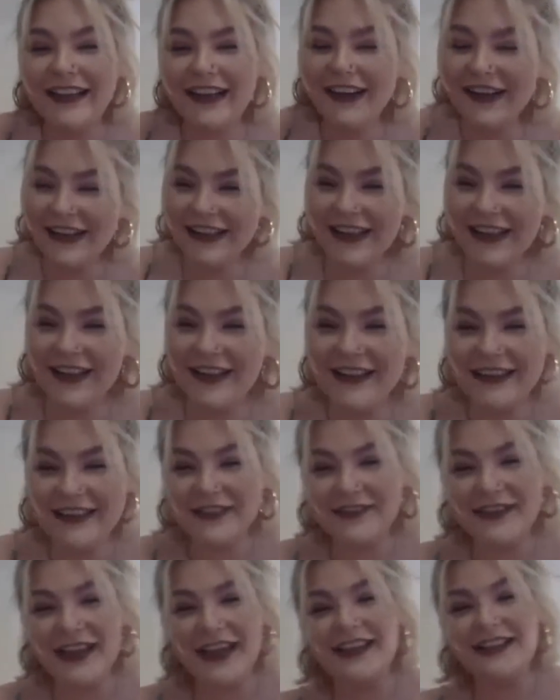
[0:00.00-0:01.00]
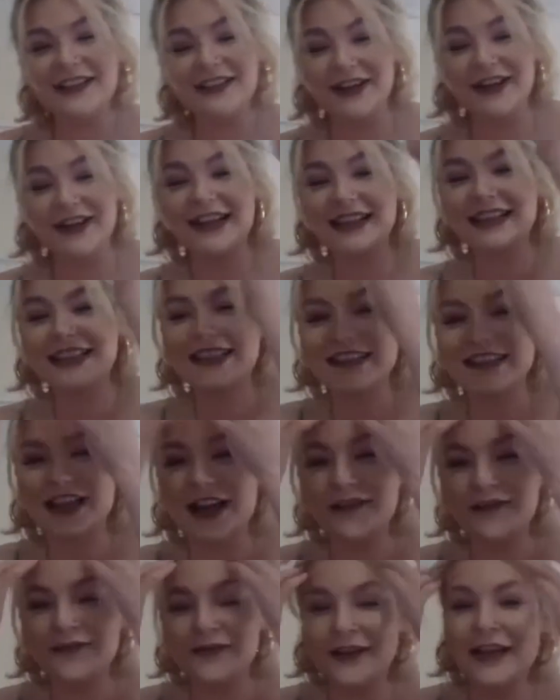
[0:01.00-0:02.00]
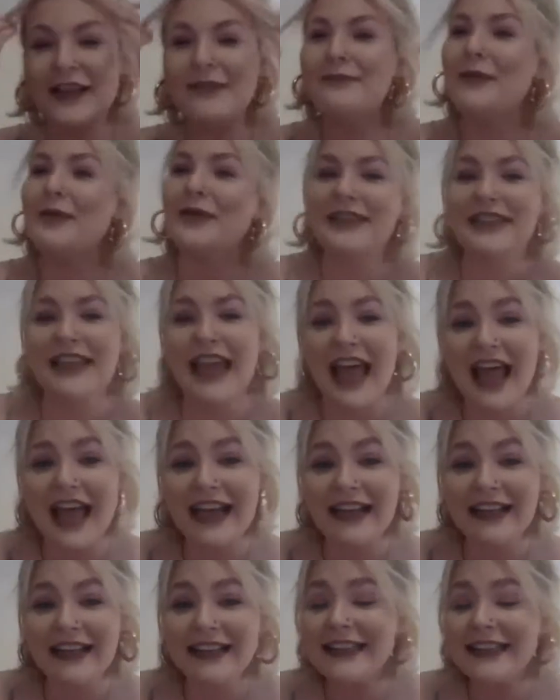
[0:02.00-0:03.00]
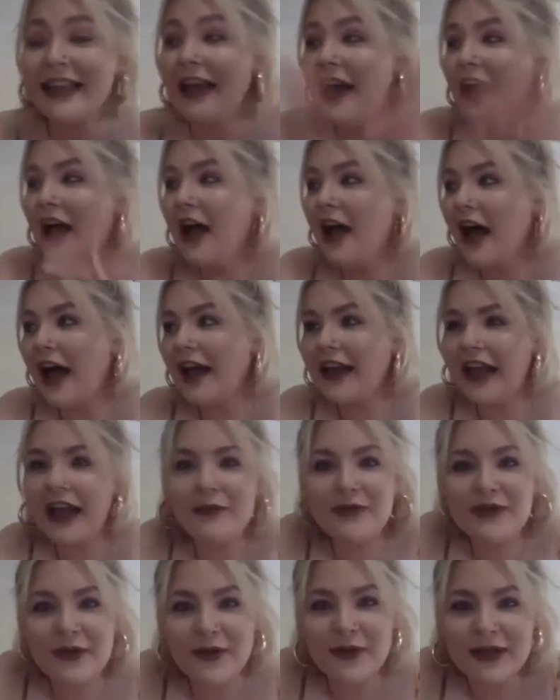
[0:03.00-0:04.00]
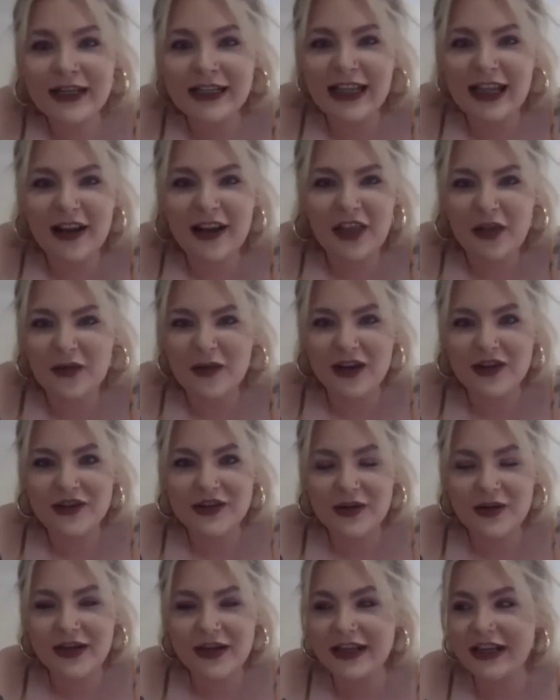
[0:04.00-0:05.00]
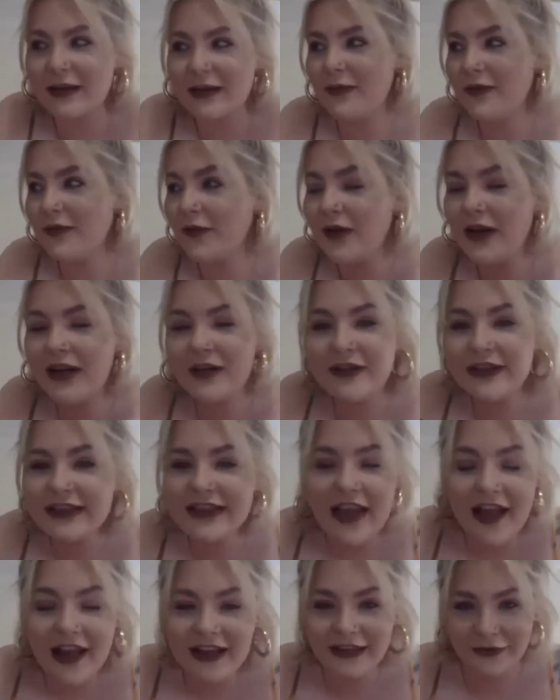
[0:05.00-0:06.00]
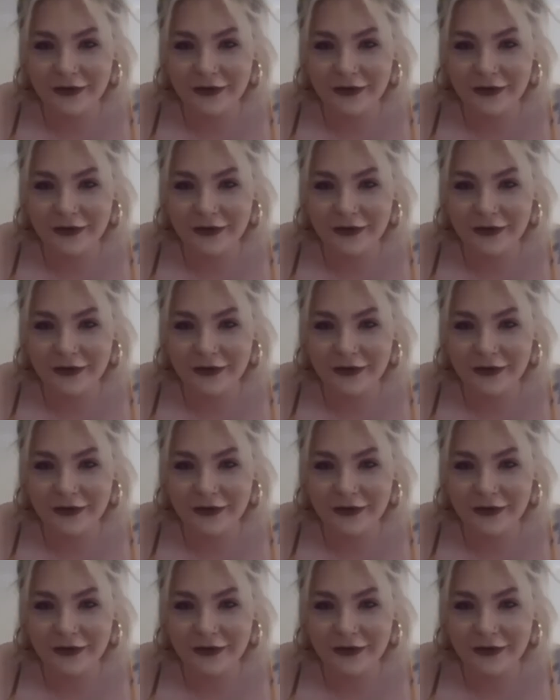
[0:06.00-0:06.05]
loads of like drinks and stuff ready, bought a tent. And I was already like £300 in it before I even started at